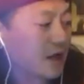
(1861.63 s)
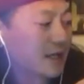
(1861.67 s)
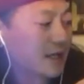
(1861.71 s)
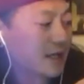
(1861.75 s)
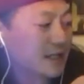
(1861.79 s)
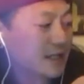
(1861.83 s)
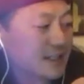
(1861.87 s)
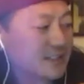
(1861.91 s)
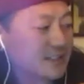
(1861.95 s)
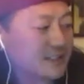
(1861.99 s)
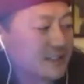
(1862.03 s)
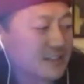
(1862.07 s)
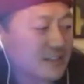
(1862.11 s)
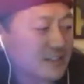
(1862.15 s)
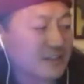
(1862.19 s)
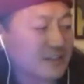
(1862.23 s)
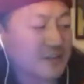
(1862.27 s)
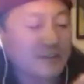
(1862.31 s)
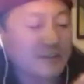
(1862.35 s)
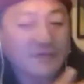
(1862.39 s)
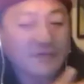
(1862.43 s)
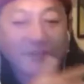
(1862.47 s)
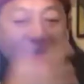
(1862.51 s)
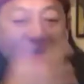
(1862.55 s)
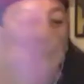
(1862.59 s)
it's
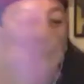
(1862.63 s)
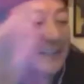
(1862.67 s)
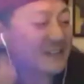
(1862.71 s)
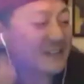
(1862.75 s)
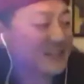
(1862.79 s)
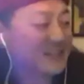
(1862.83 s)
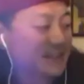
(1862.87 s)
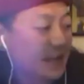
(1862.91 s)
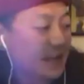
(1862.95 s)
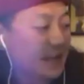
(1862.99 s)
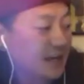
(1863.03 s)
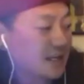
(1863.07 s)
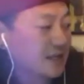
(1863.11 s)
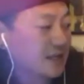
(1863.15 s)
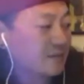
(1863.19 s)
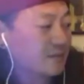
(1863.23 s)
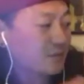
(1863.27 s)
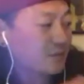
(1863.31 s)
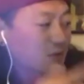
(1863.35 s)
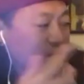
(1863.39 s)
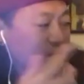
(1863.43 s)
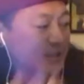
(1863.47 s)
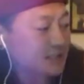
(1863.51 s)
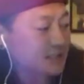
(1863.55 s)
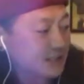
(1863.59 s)
fucking stand-up
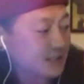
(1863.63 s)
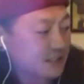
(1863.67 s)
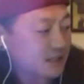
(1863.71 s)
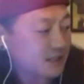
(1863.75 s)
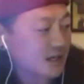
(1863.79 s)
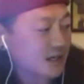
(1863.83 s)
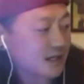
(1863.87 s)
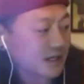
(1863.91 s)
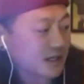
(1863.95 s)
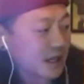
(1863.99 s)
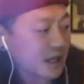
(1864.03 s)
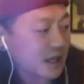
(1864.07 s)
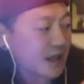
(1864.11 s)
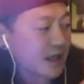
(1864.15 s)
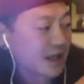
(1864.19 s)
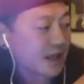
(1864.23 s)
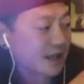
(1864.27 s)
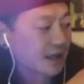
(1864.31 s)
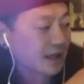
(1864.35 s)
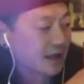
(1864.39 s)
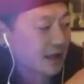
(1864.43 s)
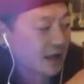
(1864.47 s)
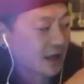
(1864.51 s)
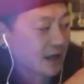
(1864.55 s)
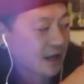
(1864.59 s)
or TikTok,
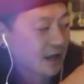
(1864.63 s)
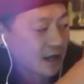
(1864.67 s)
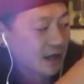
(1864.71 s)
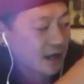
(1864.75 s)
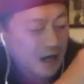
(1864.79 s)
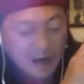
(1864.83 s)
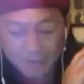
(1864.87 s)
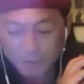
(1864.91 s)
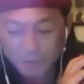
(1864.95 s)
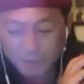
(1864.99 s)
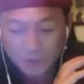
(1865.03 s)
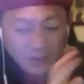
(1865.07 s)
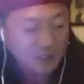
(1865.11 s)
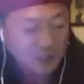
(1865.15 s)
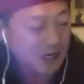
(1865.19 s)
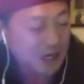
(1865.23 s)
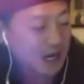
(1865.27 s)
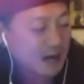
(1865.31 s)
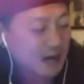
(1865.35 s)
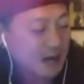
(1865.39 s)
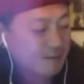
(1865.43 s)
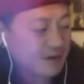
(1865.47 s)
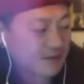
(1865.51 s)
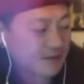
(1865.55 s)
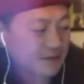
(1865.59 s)
I put a
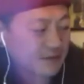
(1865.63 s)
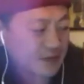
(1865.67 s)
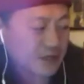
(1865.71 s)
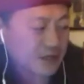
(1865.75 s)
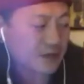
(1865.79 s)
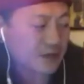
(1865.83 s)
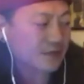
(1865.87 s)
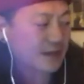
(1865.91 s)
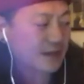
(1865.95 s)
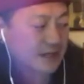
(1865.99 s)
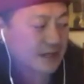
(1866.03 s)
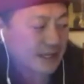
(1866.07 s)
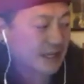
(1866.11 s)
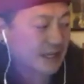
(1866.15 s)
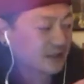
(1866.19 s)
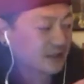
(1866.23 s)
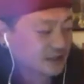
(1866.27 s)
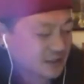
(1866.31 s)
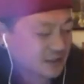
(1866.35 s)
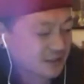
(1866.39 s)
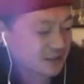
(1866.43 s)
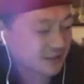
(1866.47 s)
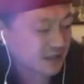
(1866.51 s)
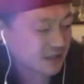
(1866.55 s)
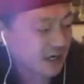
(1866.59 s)
comedy video, that
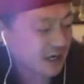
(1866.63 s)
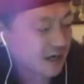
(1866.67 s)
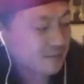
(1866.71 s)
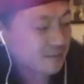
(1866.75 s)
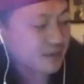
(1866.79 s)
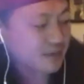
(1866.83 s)
counts as comedy.